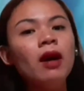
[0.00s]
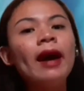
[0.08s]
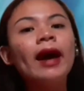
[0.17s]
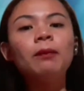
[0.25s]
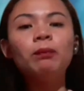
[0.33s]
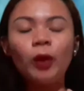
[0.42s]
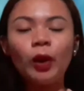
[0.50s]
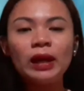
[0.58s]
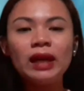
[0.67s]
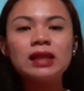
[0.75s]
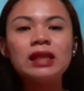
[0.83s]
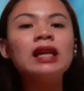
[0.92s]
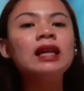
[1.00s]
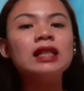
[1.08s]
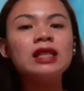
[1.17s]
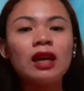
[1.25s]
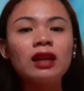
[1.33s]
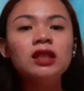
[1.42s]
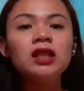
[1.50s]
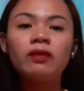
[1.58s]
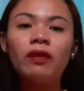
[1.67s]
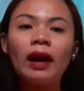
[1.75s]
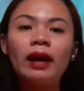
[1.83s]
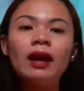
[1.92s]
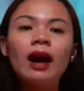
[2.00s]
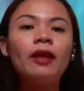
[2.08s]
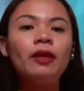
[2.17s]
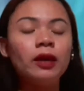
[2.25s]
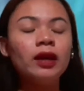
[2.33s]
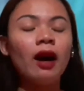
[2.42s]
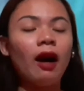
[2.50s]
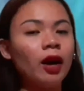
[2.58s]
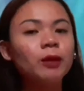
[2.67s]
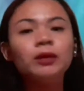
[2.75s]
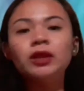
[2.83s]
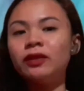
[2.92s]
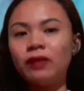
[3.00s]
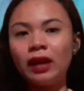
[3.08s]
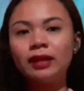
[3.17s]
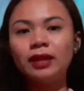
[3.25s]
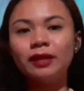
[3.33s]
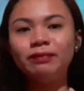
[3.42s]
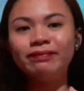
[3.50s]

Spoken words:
employees get satisfied and they are motivated.